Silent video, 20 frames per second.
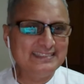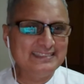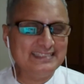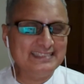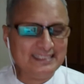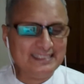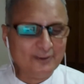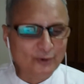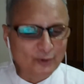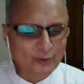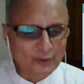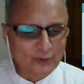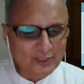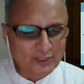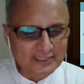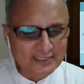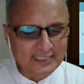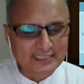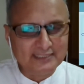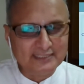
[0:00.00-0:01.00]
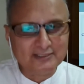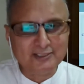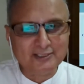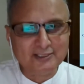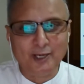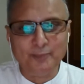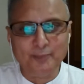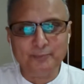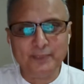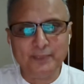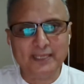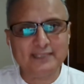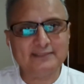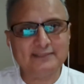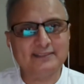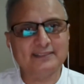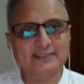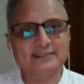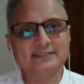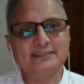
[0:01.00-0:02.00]
See, all these
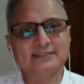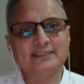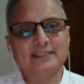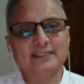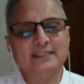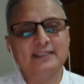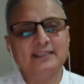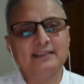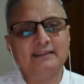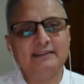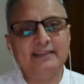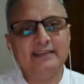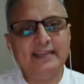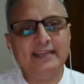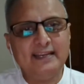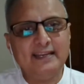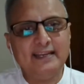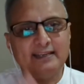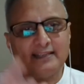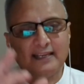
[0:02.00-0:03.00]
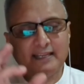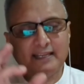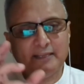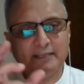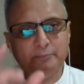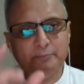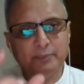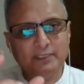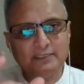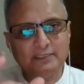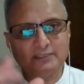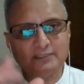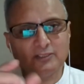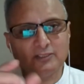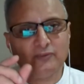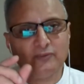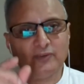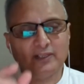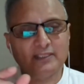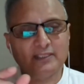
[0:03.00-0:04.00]
complexes create an impulse
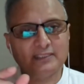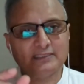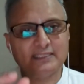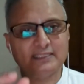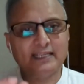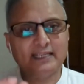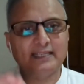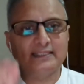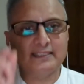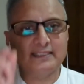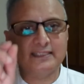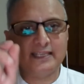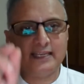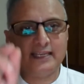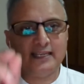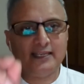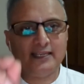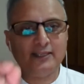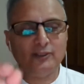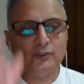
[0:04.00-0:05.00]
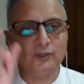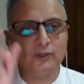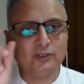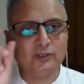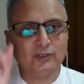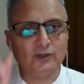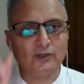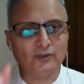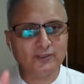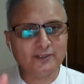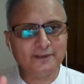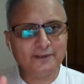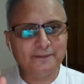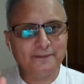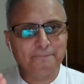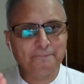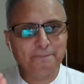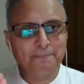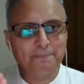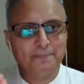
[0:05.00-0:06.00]
of understanding that hey, you are wrong.
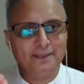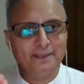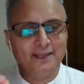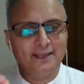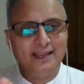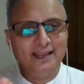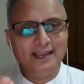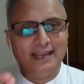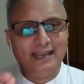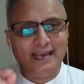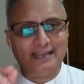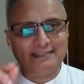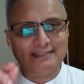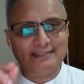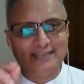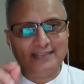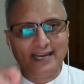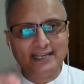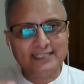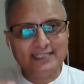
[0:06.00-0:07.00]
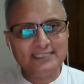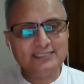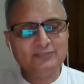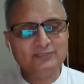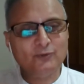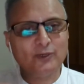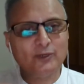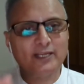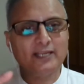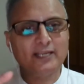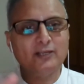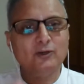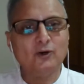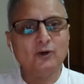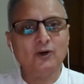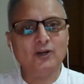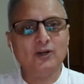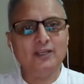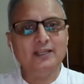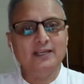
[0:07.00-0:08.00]
And that is what I
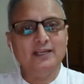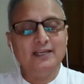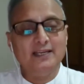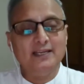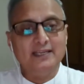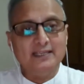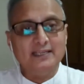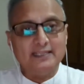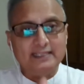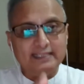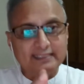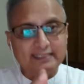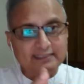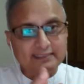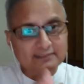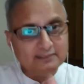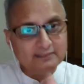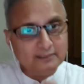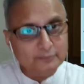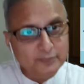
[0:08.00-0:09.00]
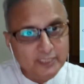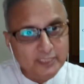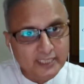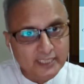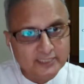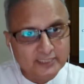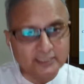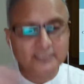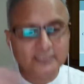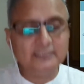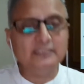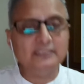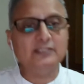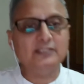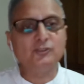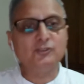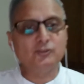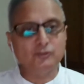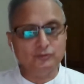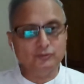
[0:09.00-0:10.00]
call it is communication
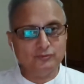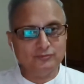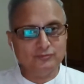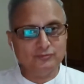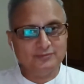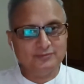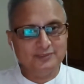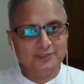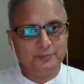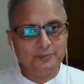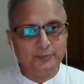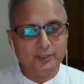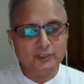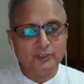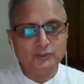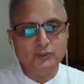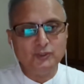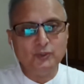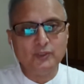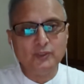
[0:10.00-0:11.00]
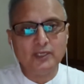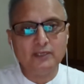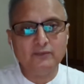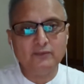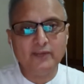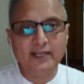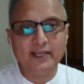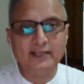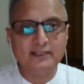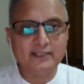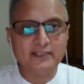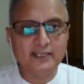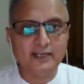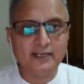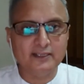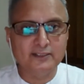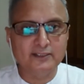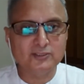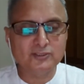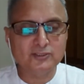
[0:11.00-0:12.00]
true because you conveyed, they
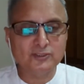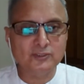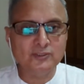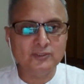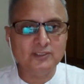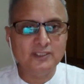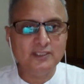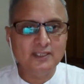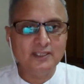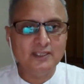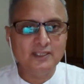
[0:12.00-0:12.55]
understood,